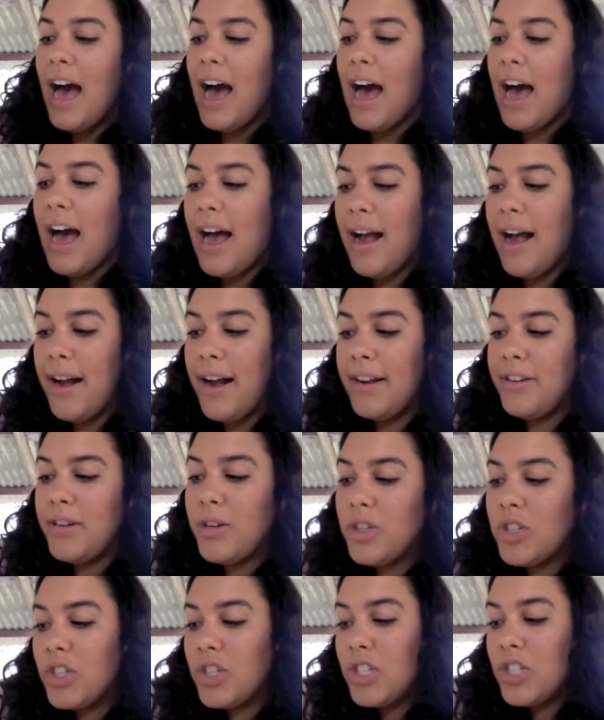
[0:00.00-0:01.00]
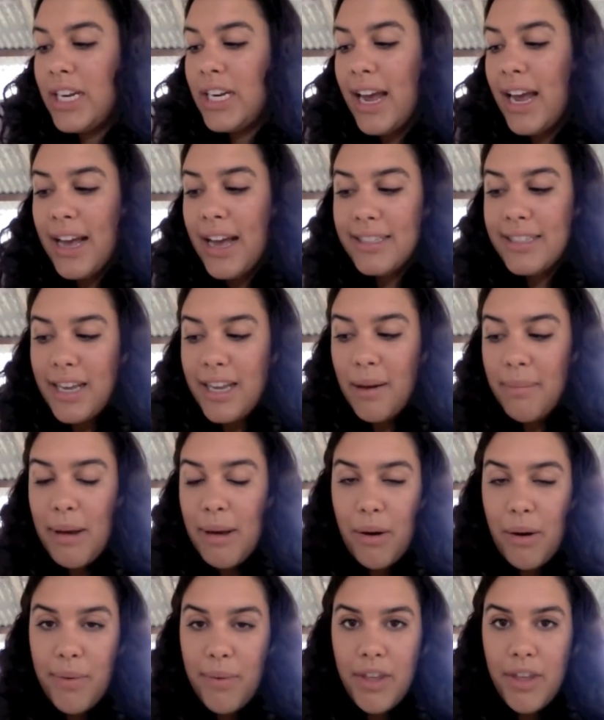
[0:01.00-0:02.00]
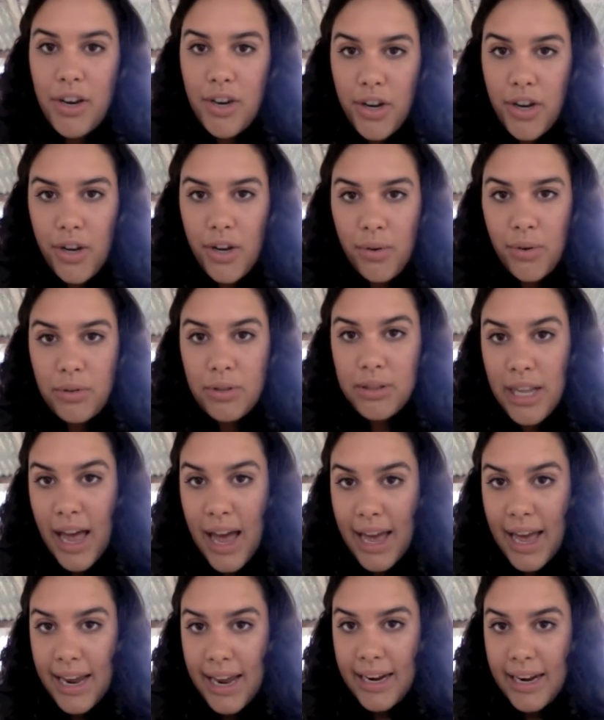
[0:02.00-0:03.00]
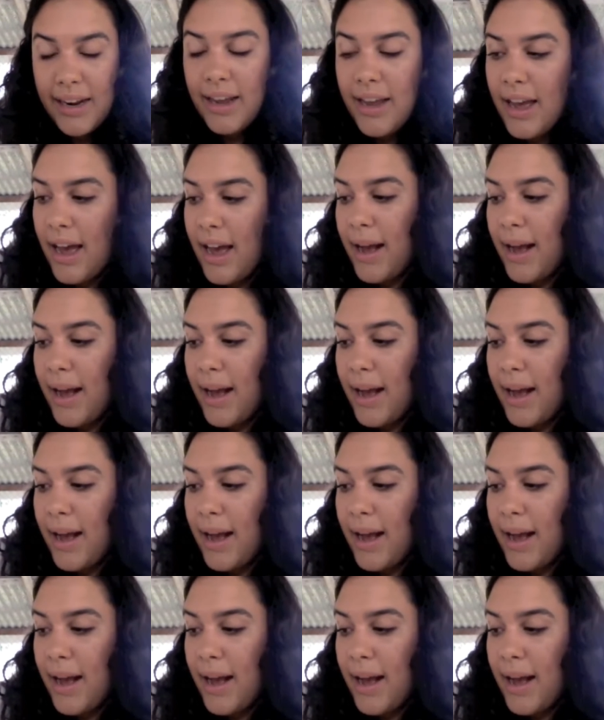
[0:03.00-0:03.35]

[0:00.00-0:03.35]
Neutrogena has come out with a new line,